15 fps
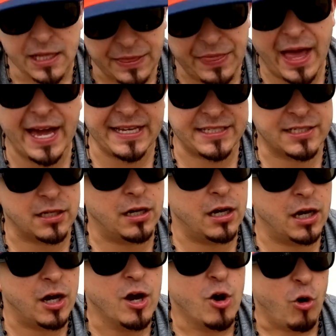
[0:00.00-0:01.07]
Nice
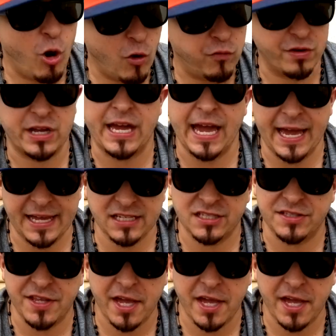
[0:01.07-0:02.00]
uh, overcast